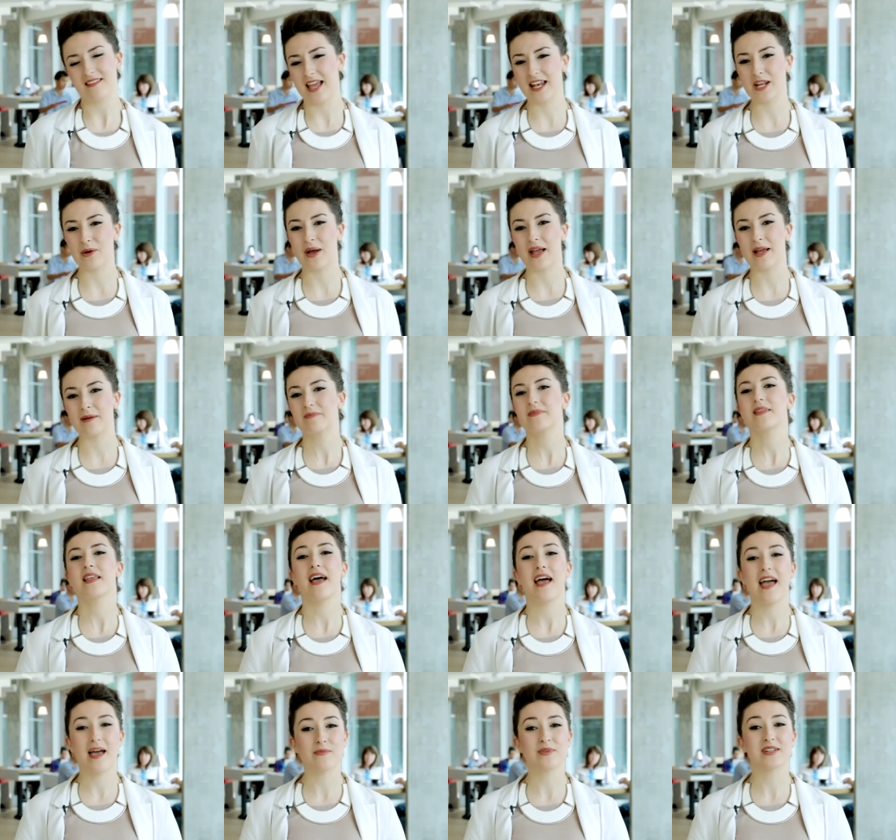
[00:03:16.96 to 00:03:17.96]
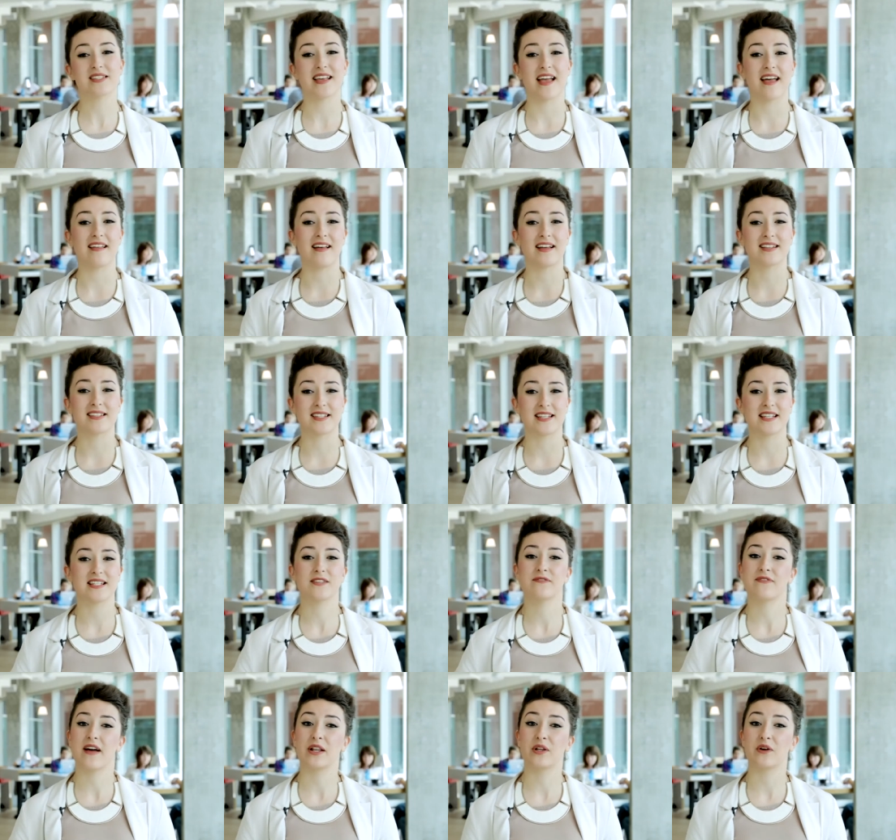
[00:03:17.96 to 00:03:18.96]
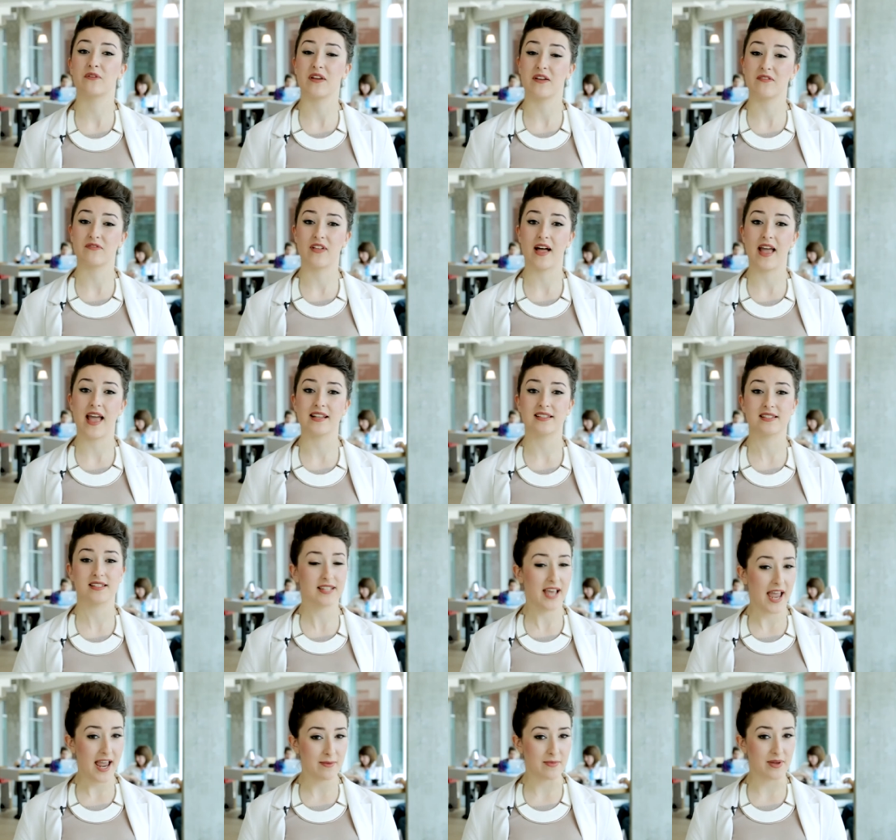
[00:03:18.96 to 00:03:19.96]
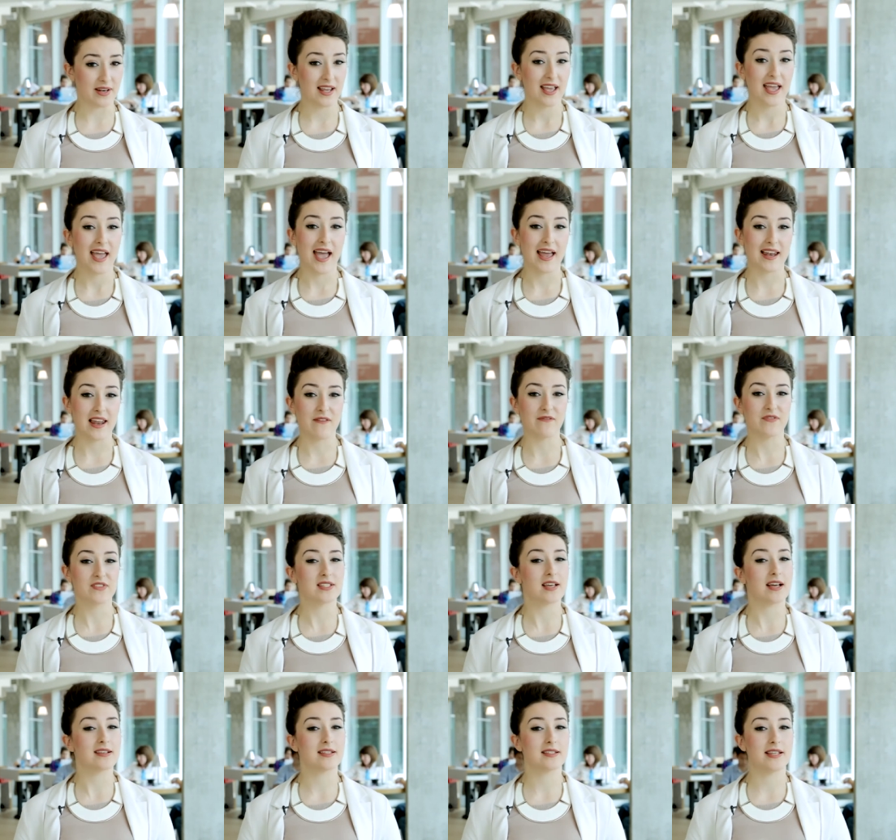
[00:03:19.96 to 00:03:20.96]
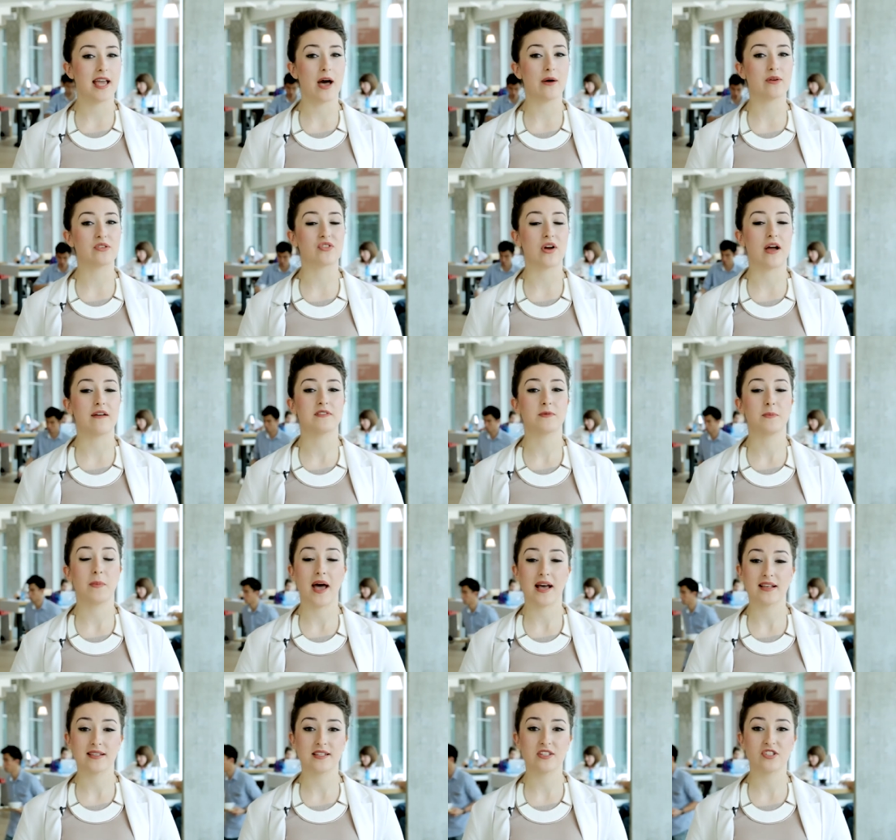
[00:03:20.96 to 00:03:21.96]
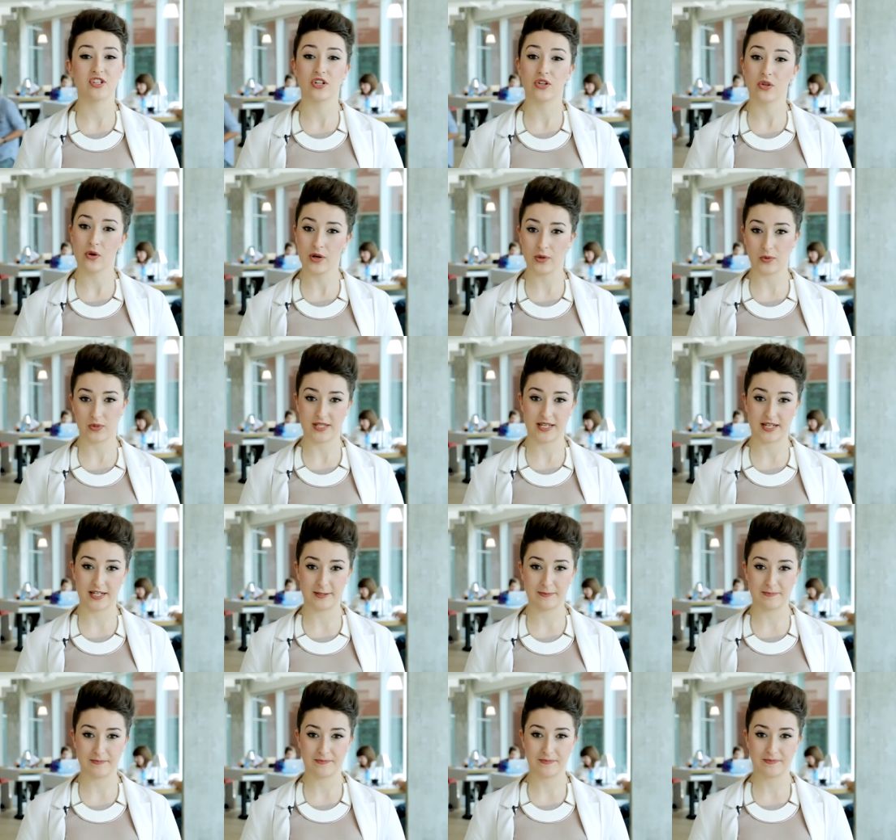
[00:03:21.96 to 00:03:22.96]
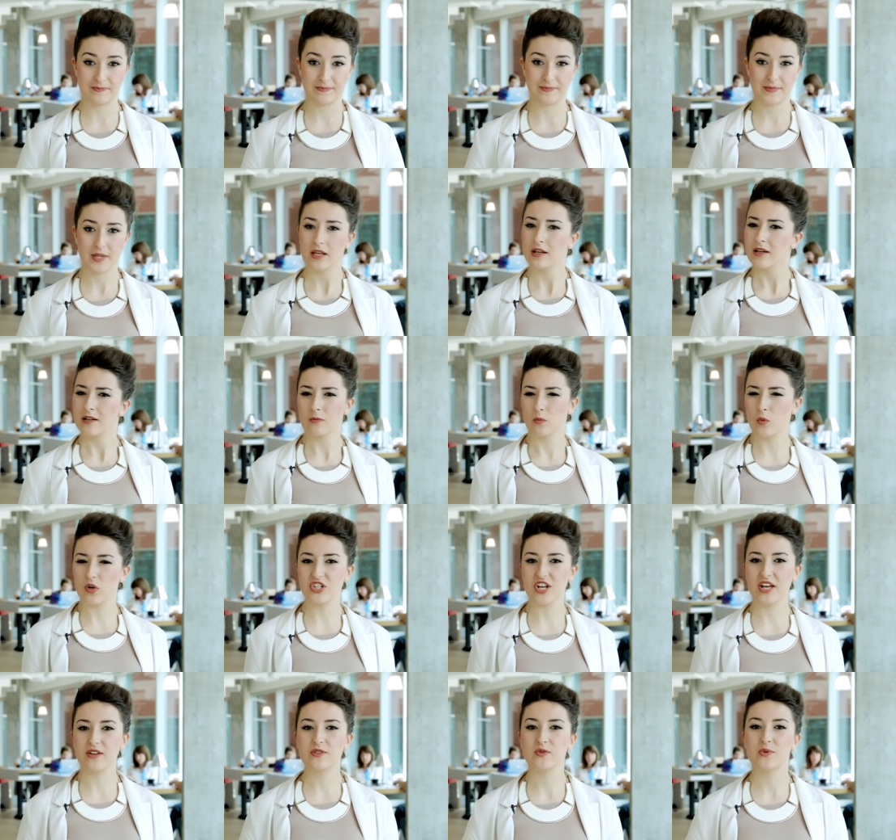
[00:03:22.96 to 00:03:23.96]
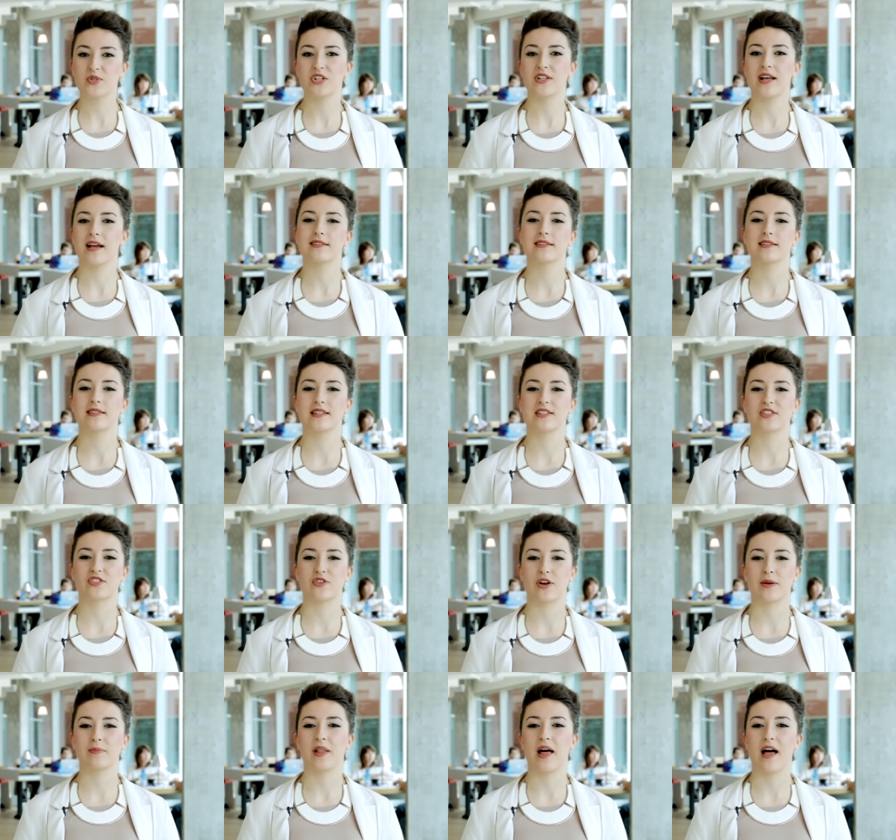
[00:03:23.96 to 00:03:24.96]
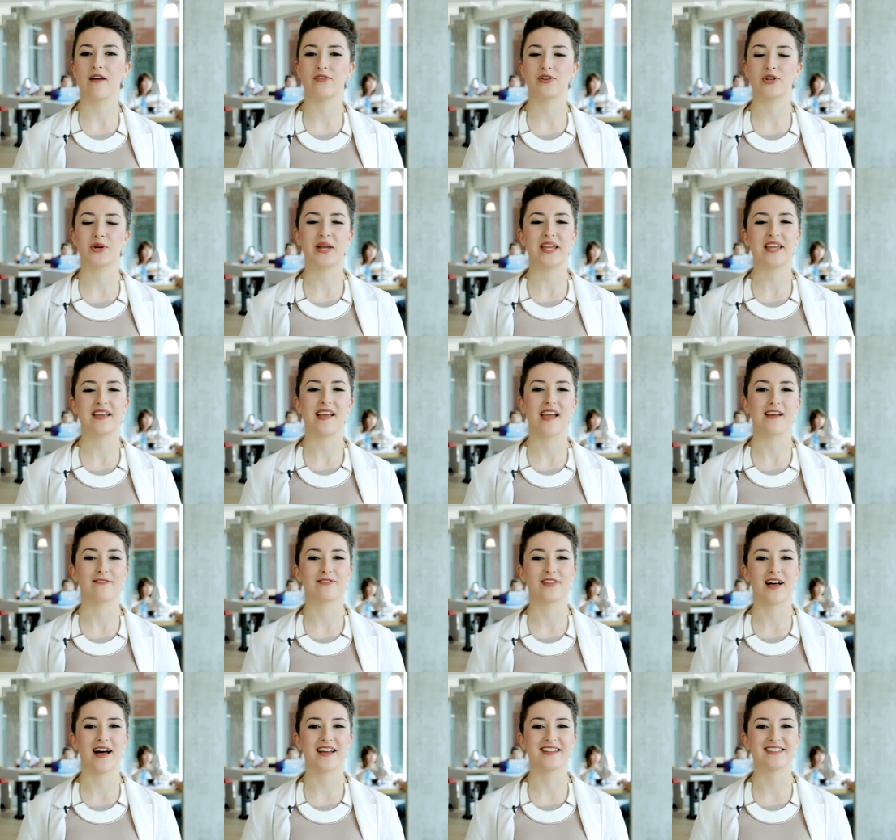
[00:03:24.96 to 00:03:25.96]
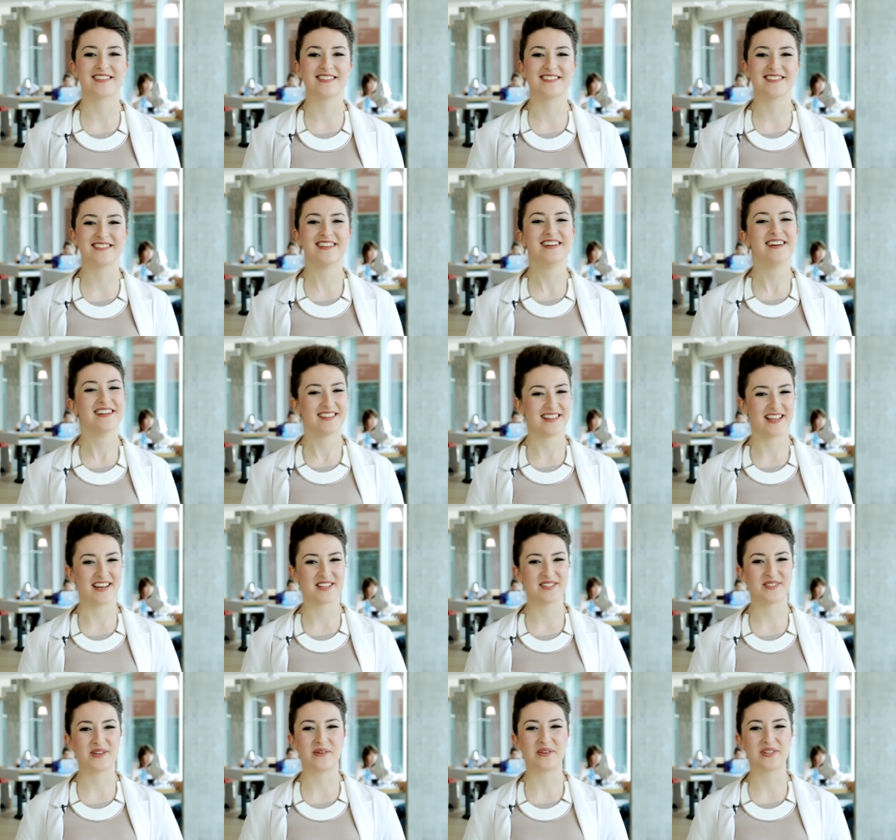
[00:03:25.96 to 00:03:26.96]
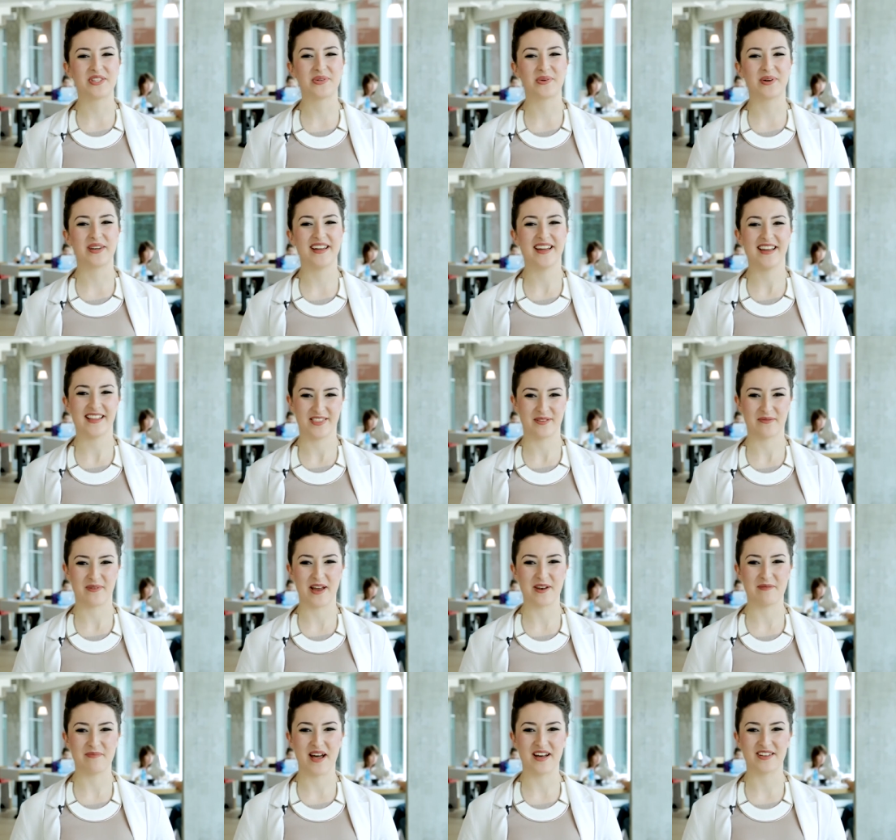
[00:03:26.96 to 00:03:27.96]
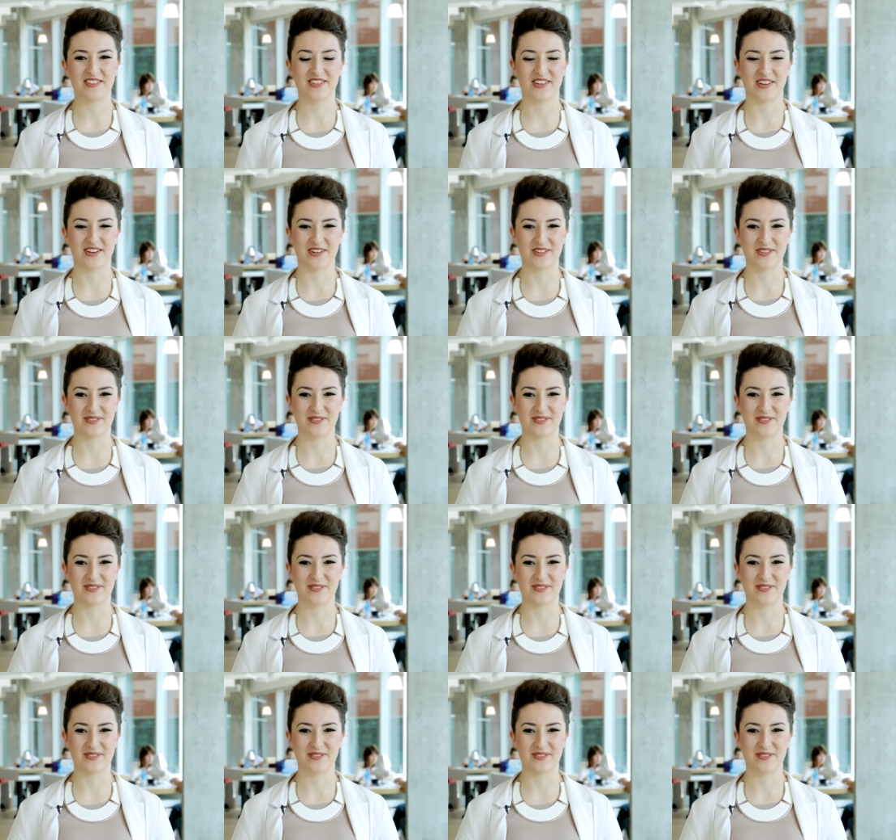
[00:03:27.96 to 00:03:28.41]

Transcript: Anyway, Emirates Airlines sees the value of in-flight entertainment and emphasises how it drives passenger loyalty. What channels would you like to see stream live on your E K flights? Let us know on Twitter at The Roundabout too.